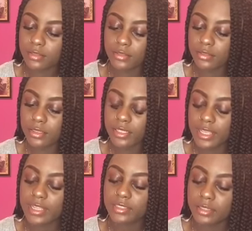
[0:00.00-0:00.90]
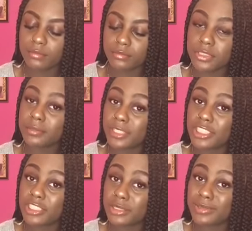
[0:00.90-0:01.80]
you're gonna get some
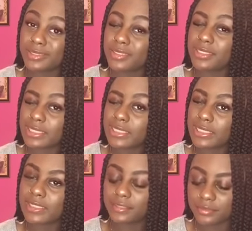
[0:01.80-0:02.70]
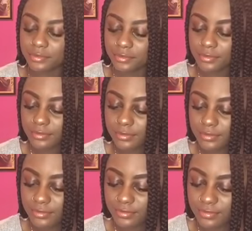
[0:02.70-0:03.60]
smashes so.